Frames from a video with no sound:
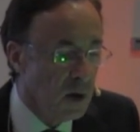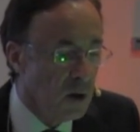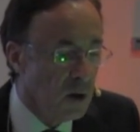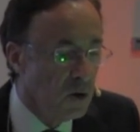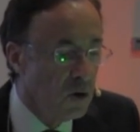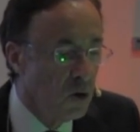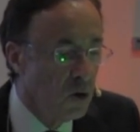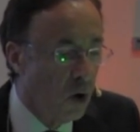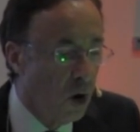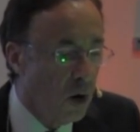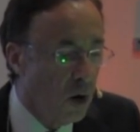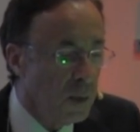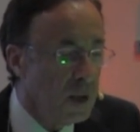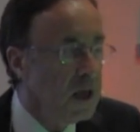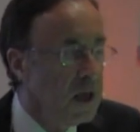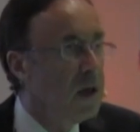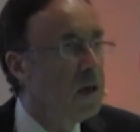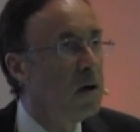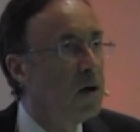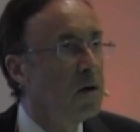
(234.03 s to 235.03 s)

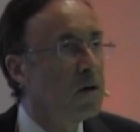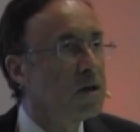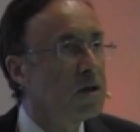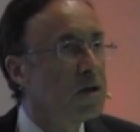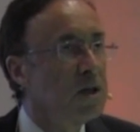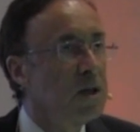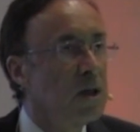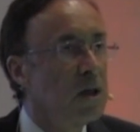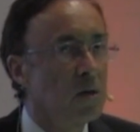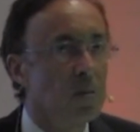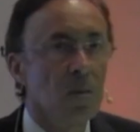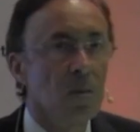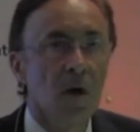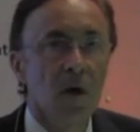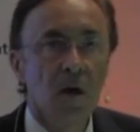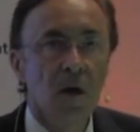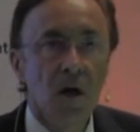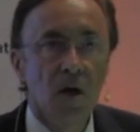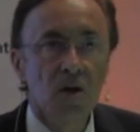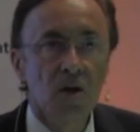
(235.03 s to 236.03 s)
Normally, in our serum,
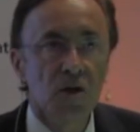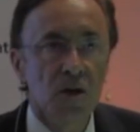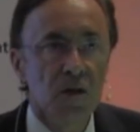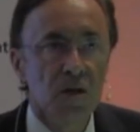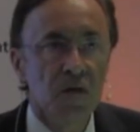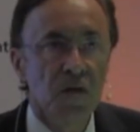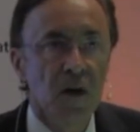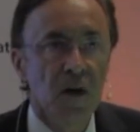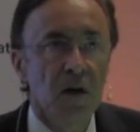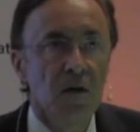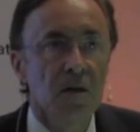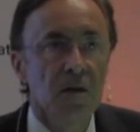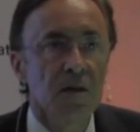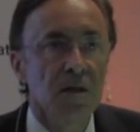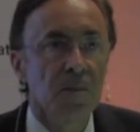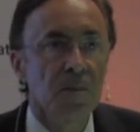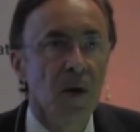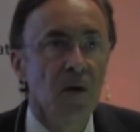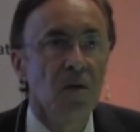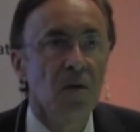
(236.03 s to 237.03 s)
our transferrin is
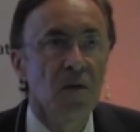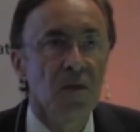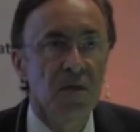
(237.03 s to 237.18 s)
about